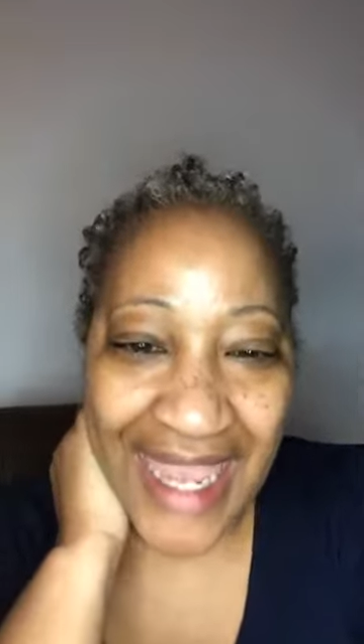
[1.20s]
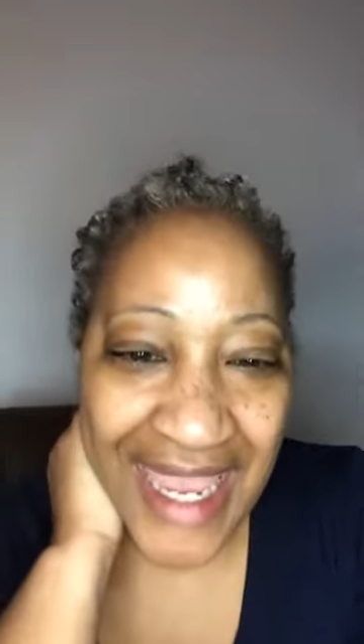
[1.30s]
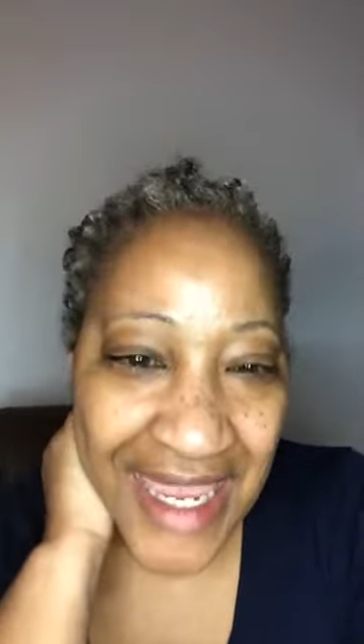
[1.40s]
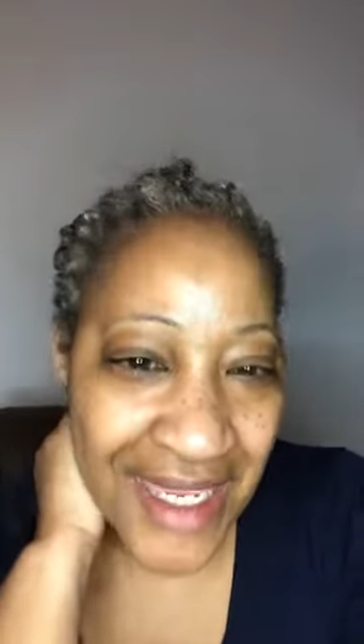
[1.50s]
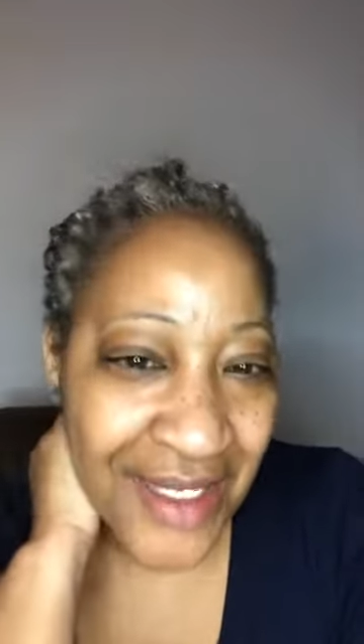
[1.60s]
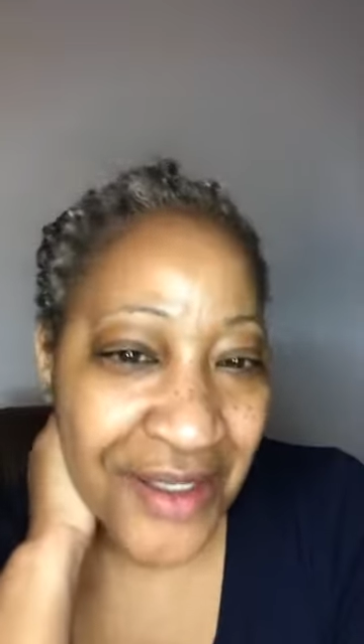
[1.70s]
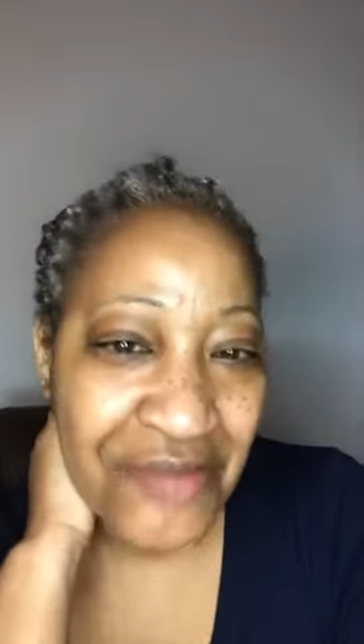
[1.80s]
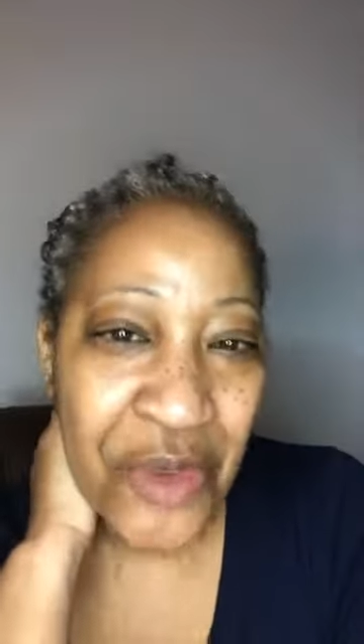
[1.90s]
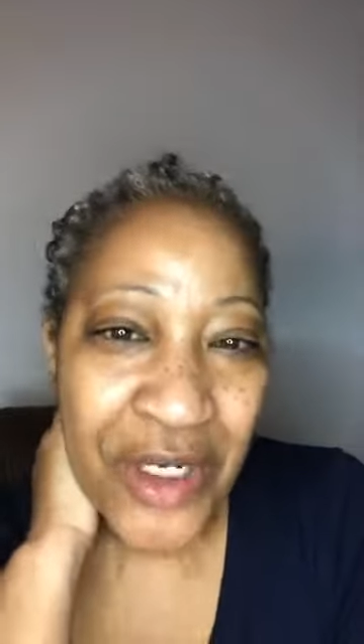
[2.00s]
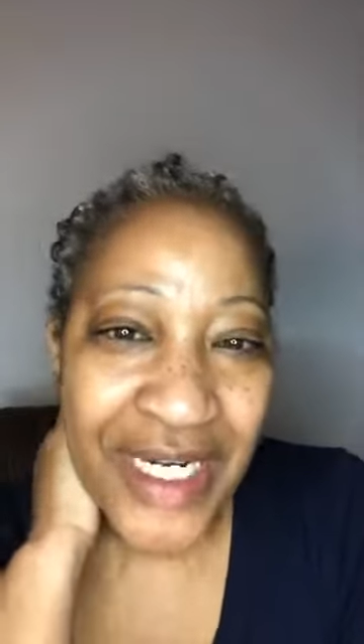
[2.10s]
Hey,
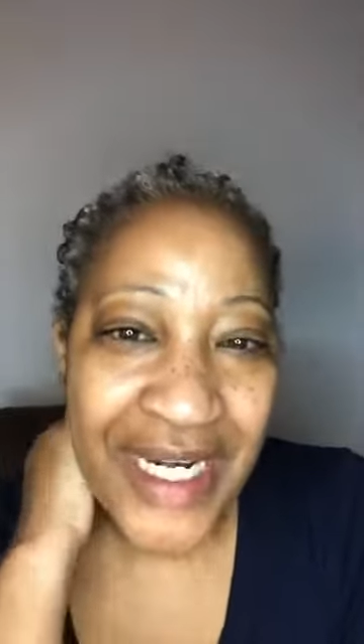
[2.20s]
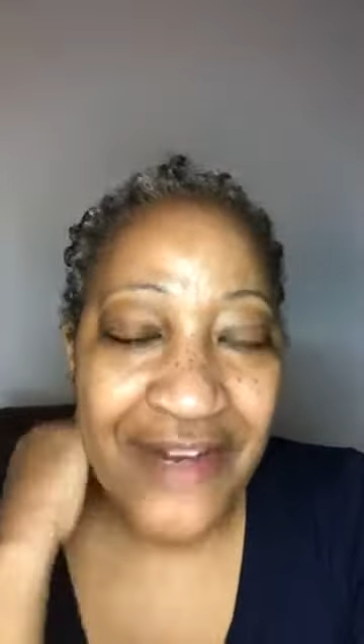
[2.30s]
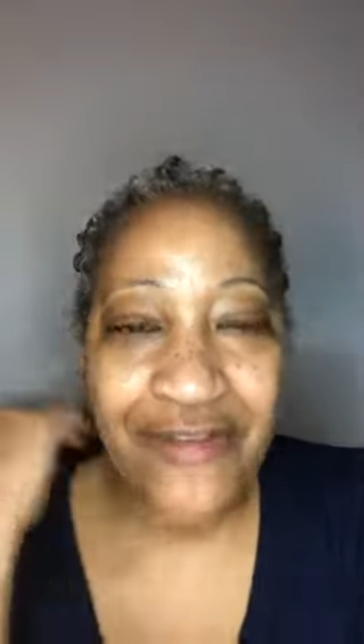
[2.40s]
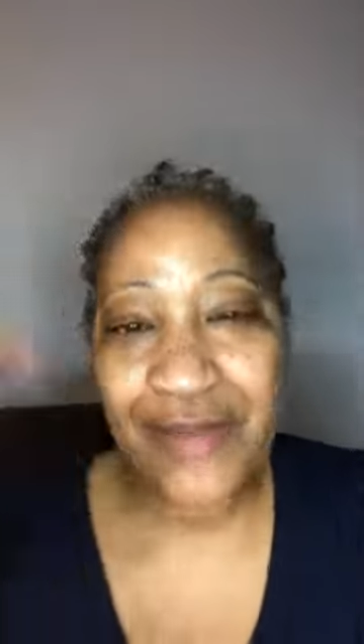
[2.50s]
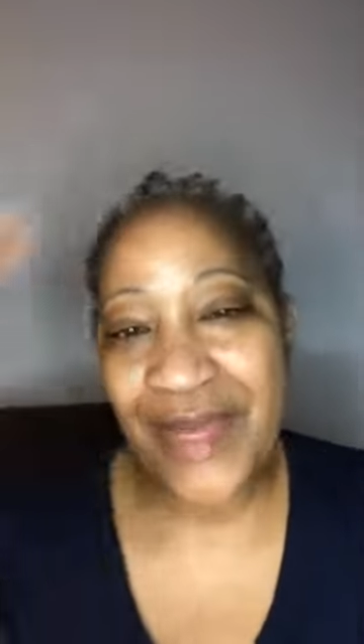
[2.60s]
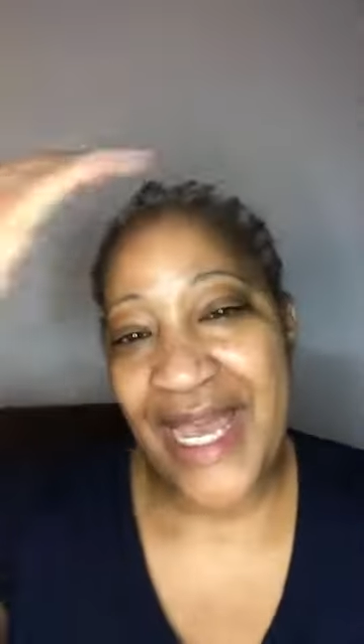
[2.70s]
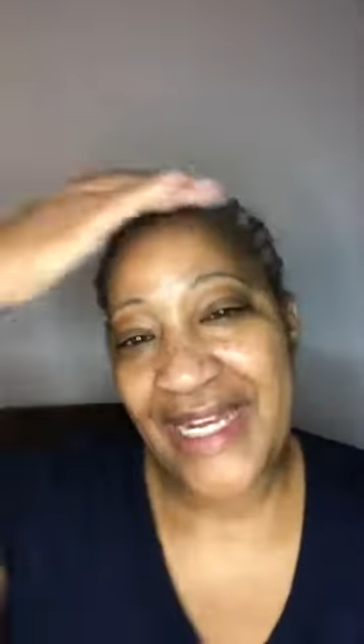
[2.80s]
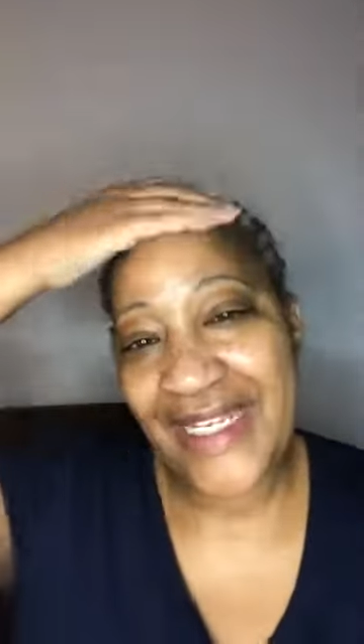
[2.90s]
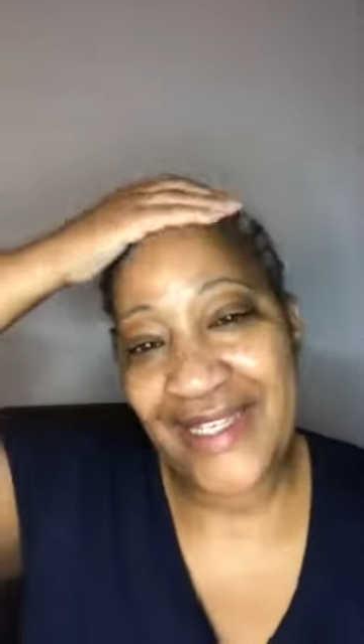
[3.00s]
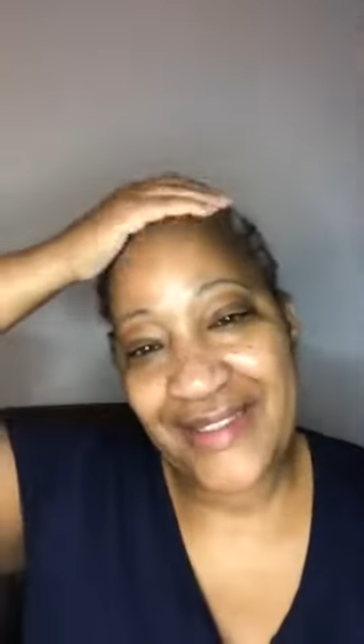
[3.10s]
good morning, everybody.